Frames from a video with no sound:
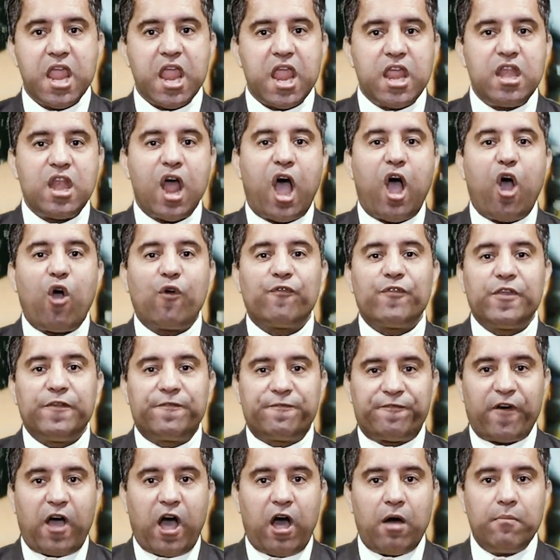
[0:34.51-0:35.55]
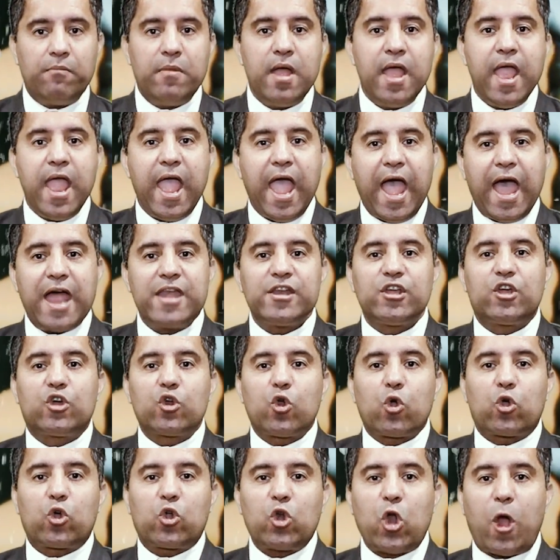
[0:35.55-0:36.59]
in how we farm and
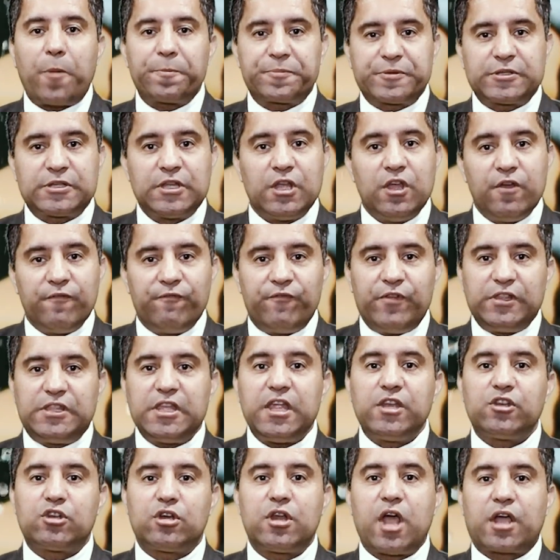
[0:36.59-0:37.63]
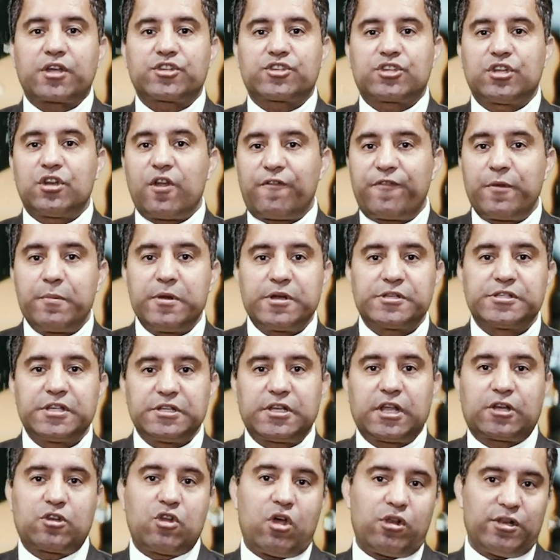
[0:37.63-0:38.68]
grow crops with the introduction of emerging
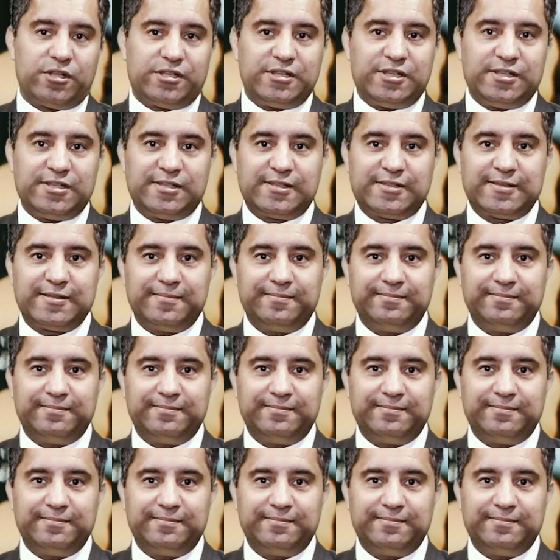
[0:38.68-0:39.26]
technologies.